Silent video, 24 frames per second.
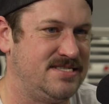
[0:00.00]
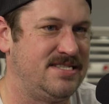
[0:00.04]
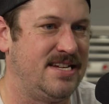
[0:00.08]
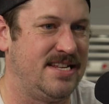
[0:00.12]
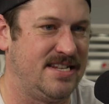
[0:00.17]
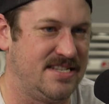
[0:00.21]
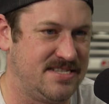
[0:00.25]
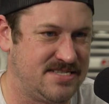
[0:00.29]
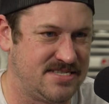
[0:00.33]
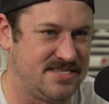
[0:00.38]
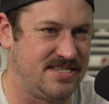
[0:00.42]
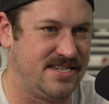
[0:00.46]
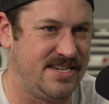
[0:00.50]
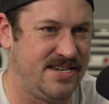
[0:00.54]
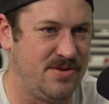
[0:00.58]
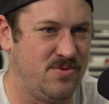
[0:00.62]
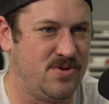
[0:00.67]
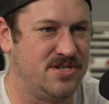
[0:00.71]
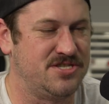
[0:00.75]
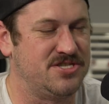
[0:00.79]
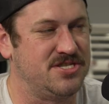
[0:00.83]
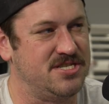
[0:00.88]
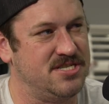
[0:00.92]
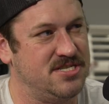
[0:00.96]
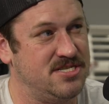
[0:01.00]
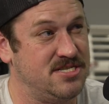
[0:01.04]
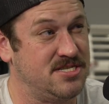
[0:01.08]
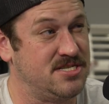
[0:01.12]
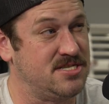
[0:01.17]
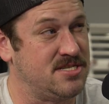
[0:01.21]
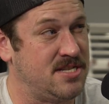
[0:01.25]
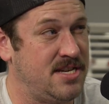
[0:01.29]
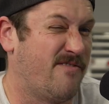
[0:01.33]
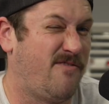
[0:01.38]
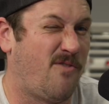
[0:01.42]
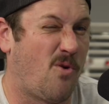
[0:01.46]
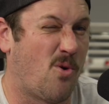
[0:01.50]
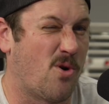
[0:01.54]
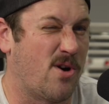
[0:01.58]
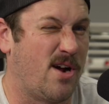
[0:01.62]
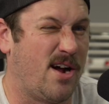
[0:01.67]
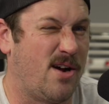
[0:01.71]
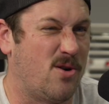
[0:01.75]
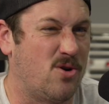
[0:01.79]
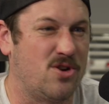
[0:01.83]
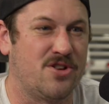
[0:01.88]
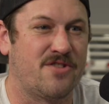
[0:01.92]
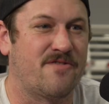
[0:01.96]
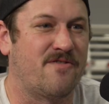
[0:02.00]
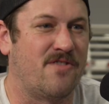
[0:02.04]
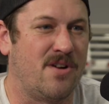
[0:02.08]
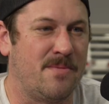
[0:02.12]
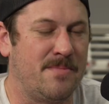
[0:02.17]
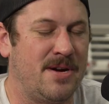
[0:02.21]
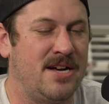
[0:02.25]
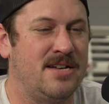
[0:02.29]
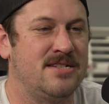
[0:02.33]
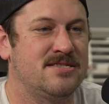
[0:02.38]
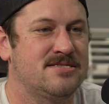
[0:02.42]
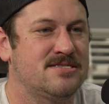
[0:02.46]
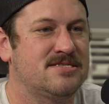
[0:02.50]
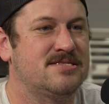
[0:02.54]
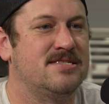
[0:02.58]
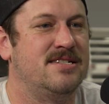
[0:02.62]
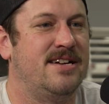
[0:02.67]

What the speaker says: Tennessee, which is 4 hours from us